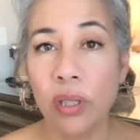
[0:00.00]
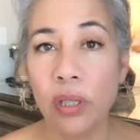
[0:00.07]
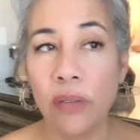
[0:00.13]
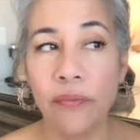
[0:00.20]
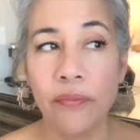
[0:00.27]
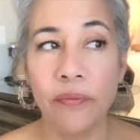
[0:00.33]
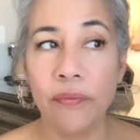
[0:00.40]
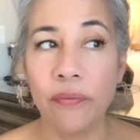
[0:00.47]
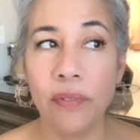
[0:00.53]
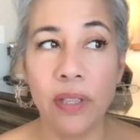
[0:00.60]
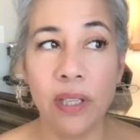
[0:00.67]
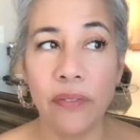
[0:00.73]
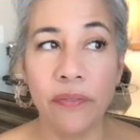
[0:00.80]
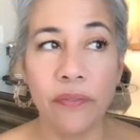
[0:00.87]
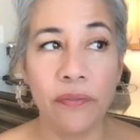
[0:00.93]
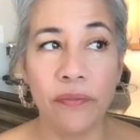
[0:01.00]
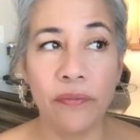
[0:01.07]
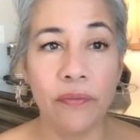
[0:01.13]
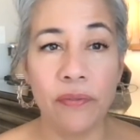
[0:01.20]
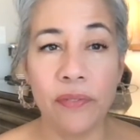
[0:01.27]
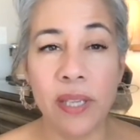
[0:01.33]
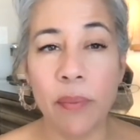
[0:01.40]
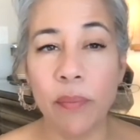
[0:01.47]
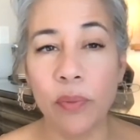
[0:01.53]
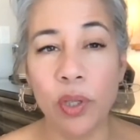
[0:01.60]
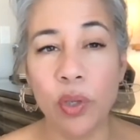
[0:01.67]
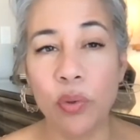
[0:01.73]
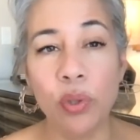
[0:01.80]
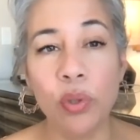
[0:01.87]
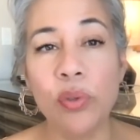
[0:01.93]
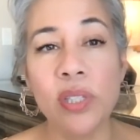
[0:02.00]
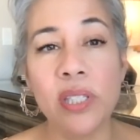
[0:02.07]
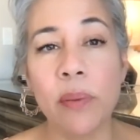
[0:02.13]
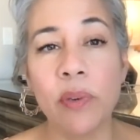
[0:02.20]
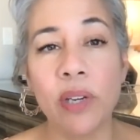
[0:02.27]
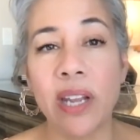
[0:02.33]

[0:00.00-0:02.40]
if if some you lose someone